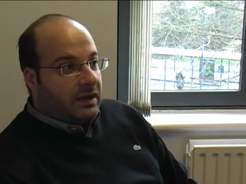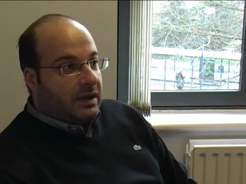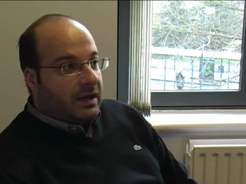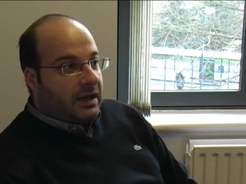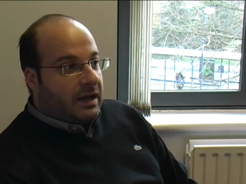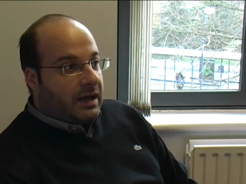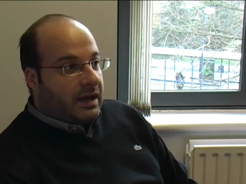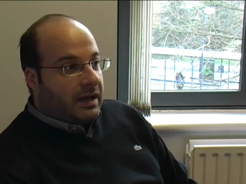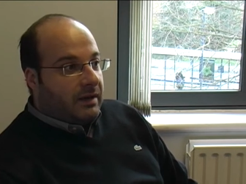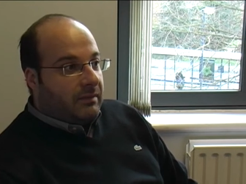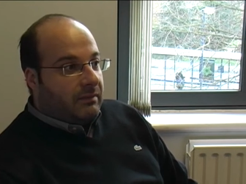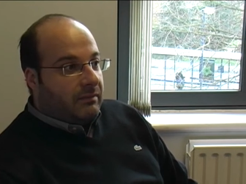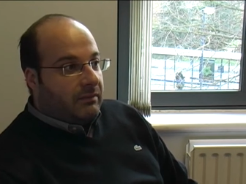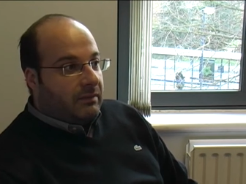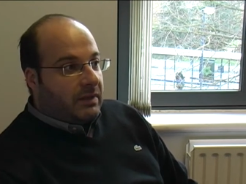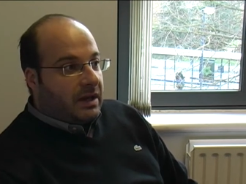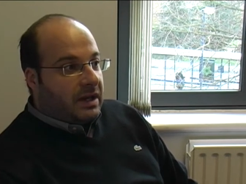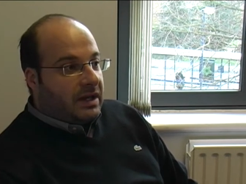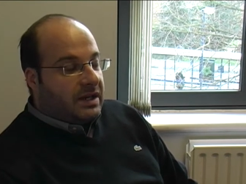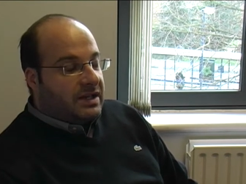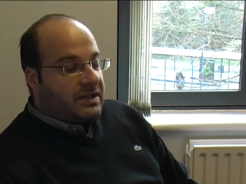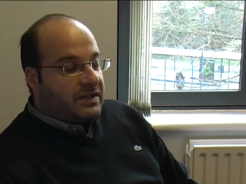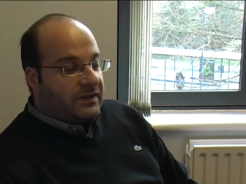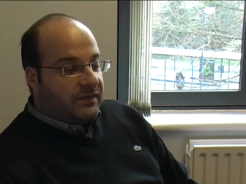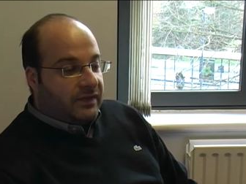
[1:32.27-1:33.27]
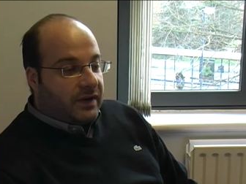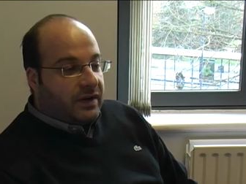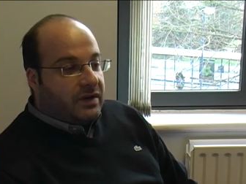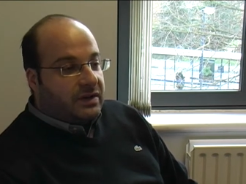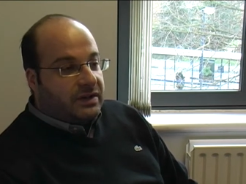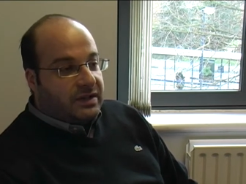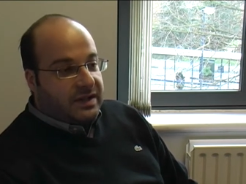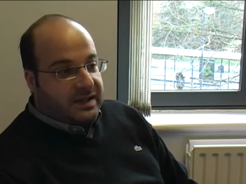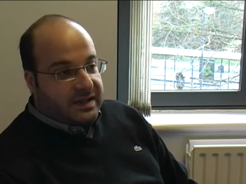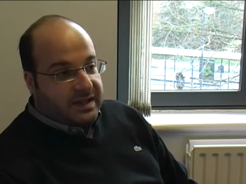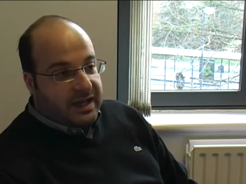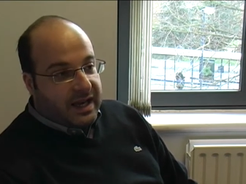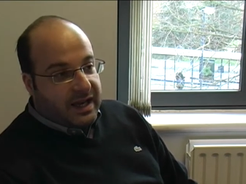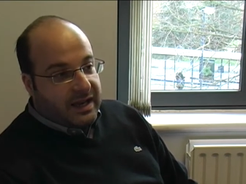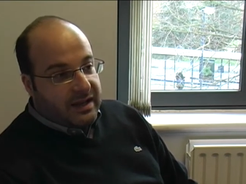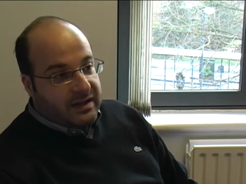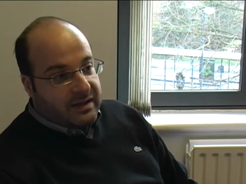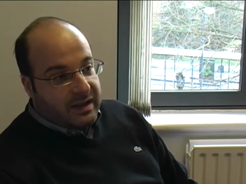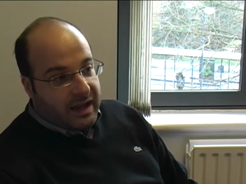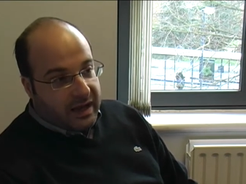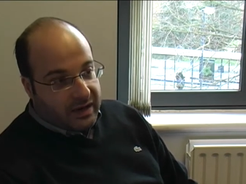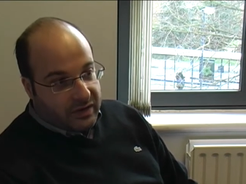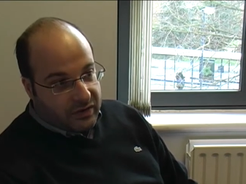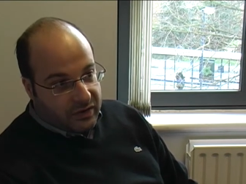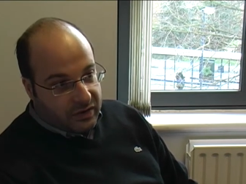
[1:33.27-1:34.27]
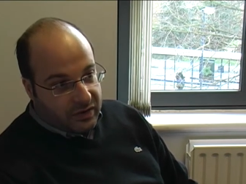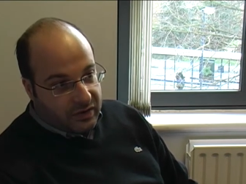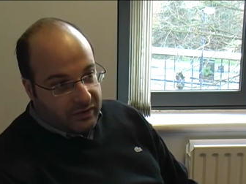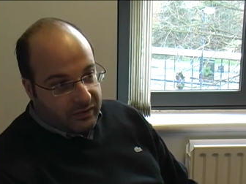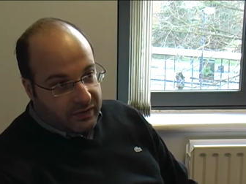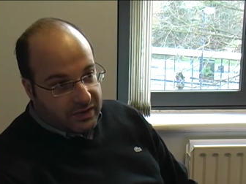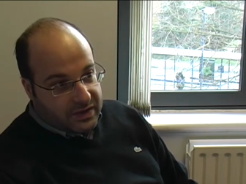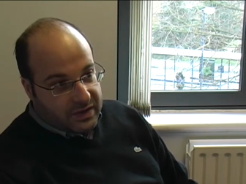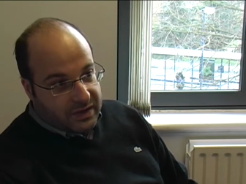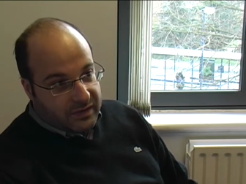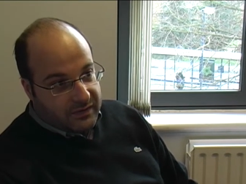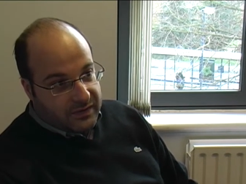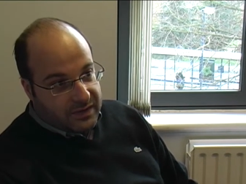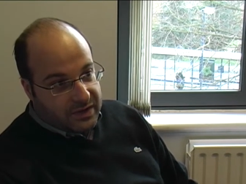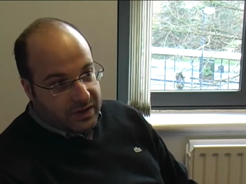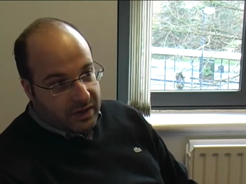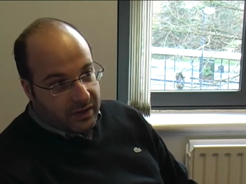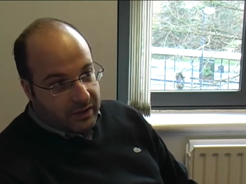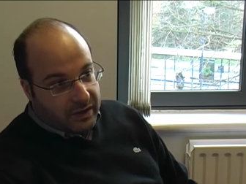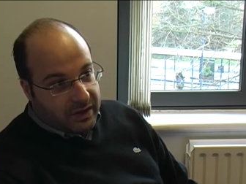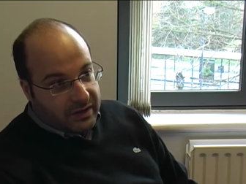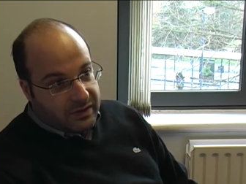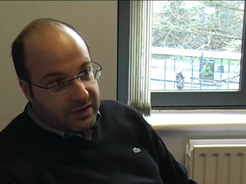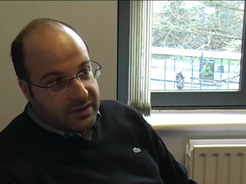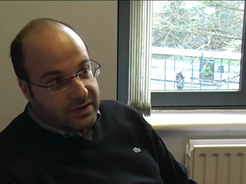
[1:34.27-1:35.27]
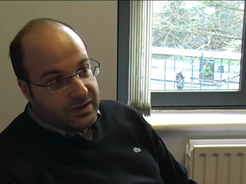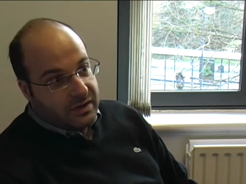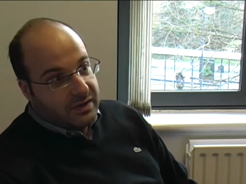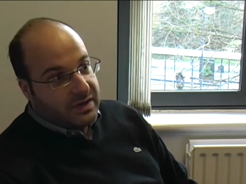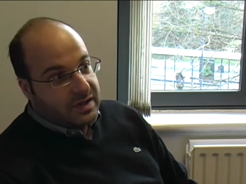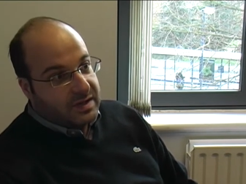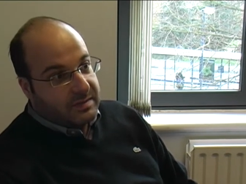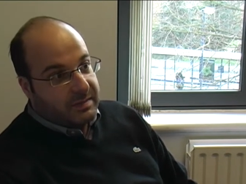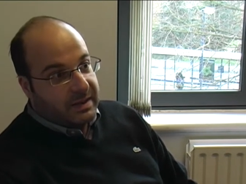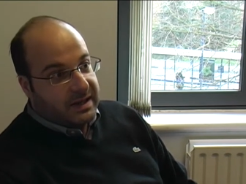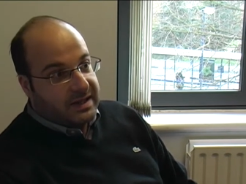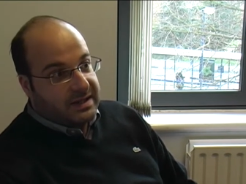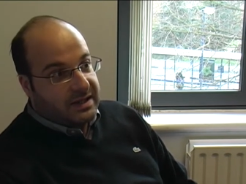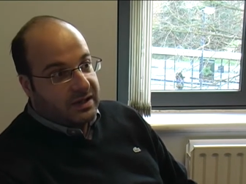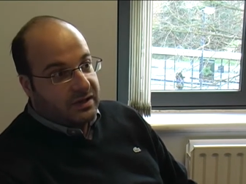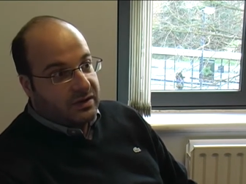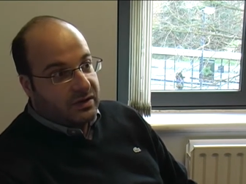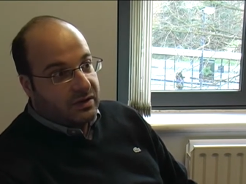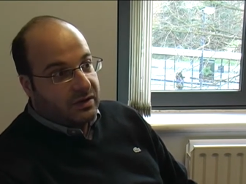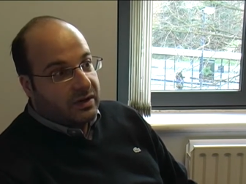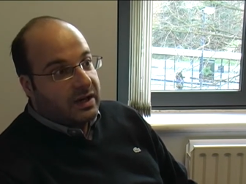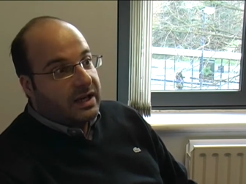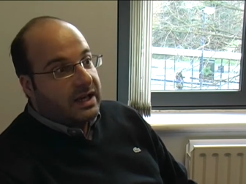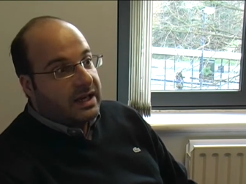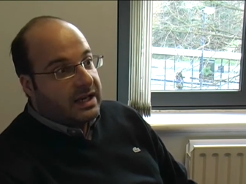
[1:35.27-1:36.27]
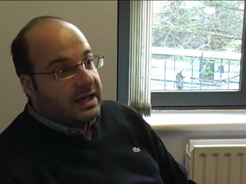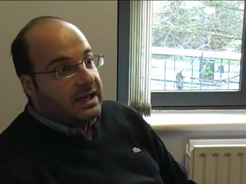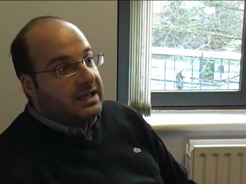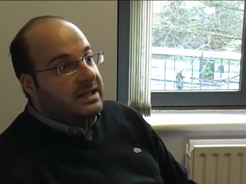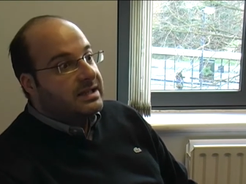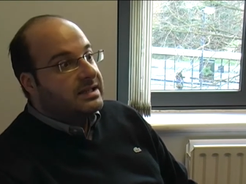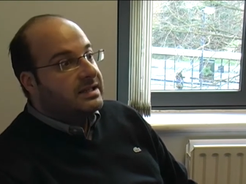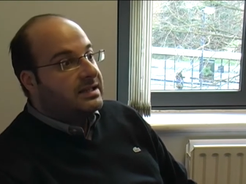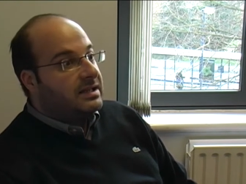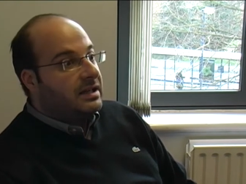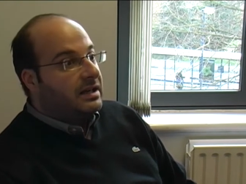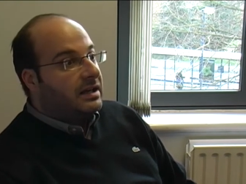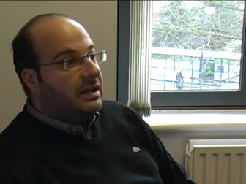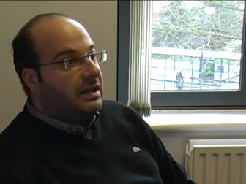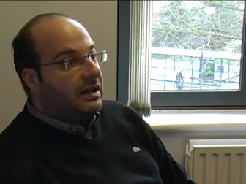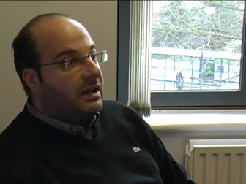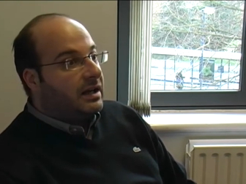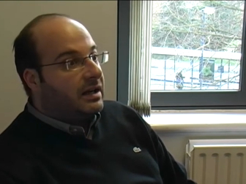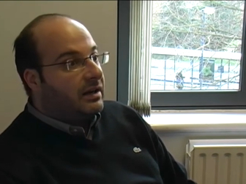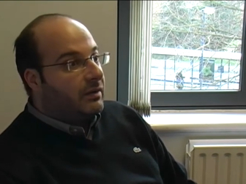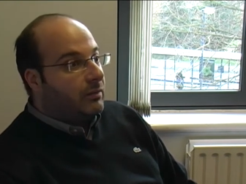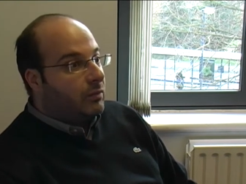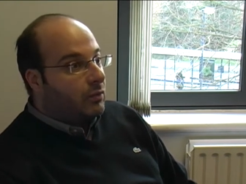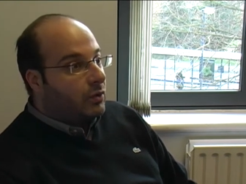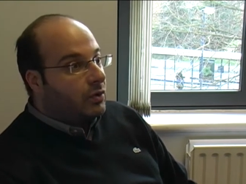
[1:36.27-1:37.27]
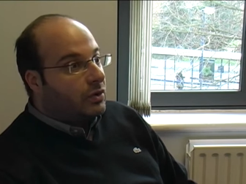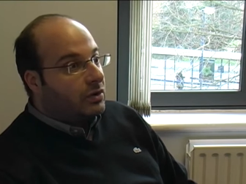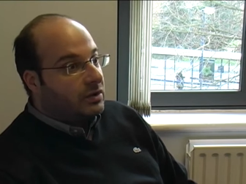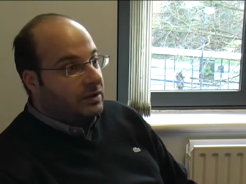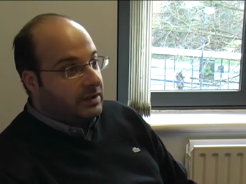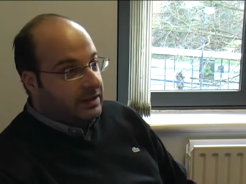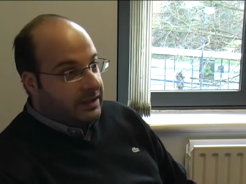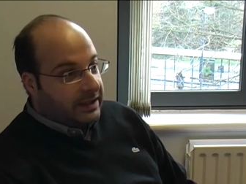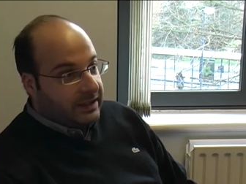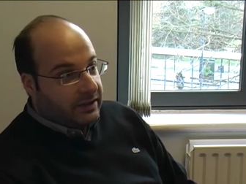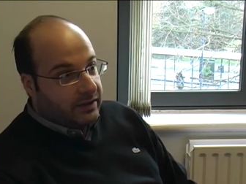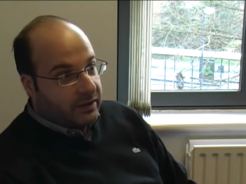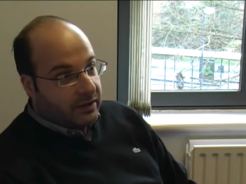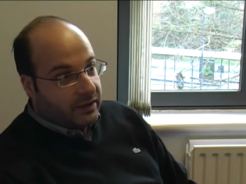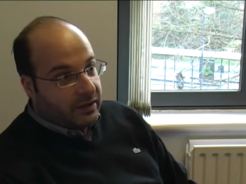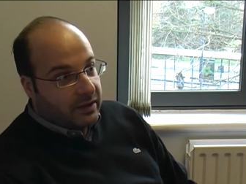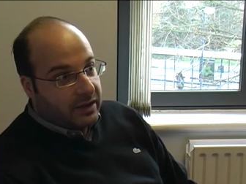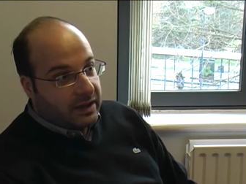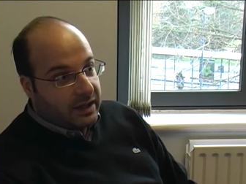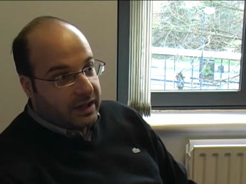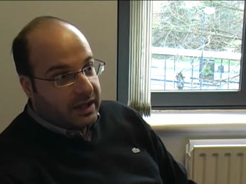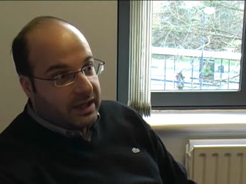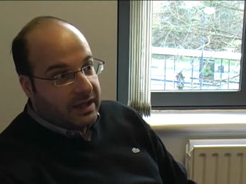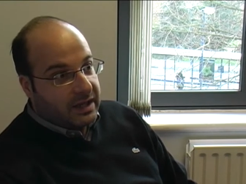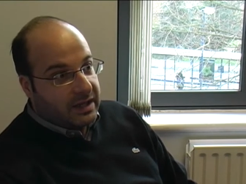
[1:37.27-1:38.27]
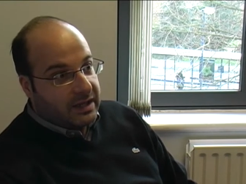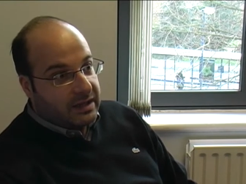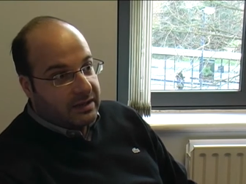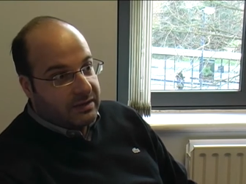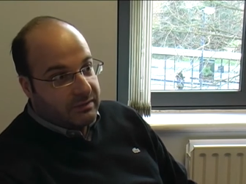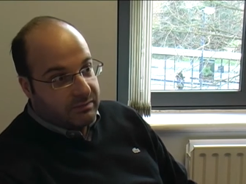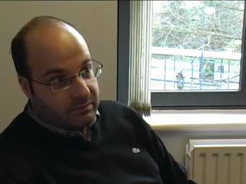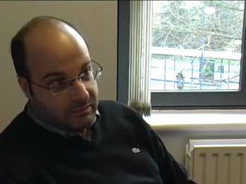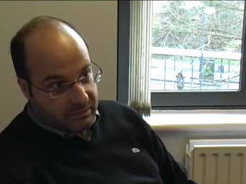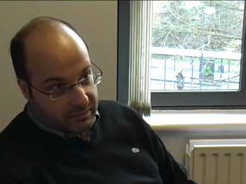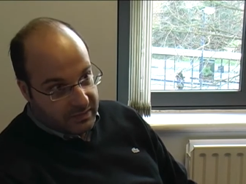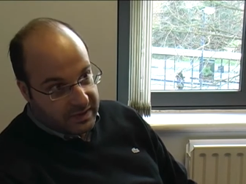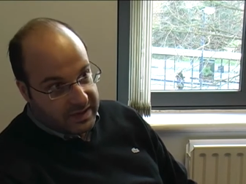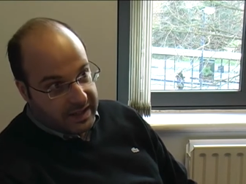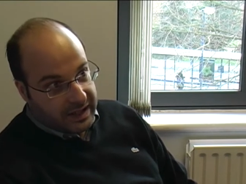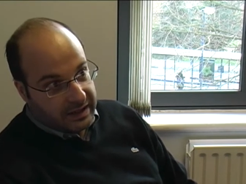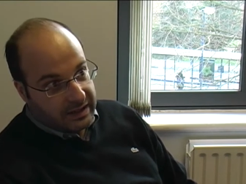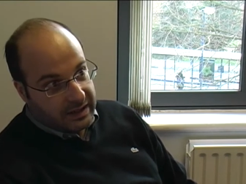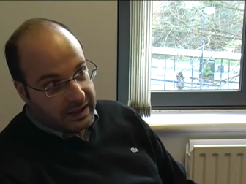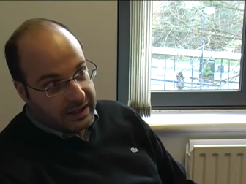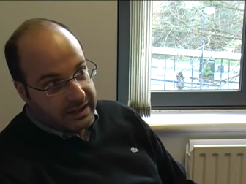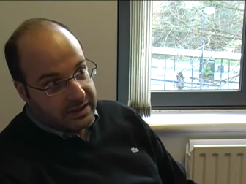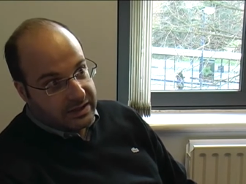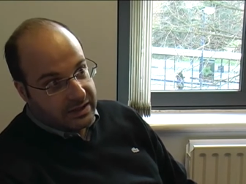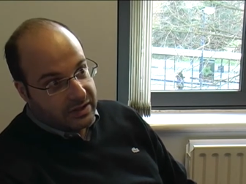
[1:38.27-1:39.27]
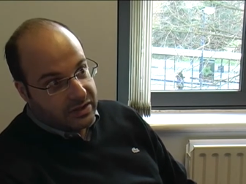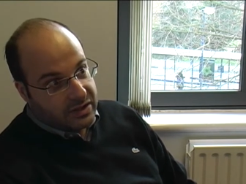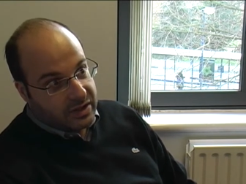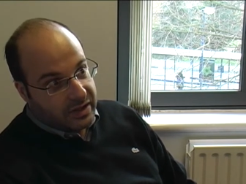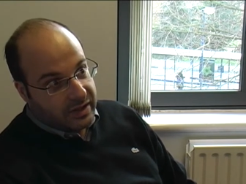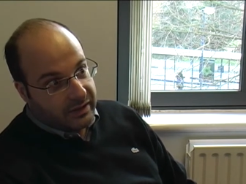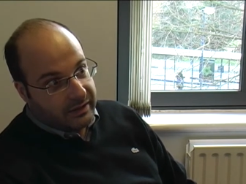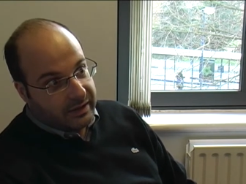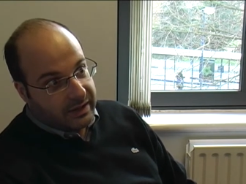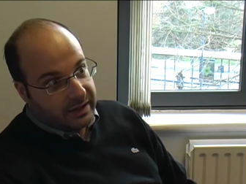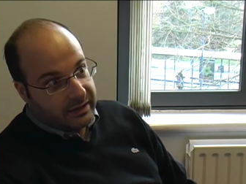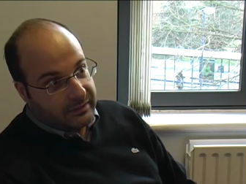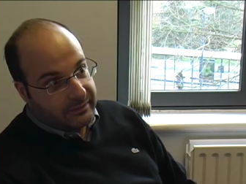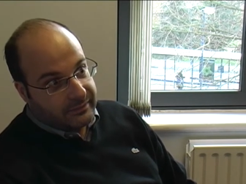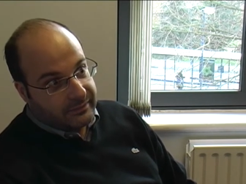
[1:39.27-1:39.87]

Um, it is fair to say that the University of Surrey and the Surrey Space Centre is a world leader in satellite engineering.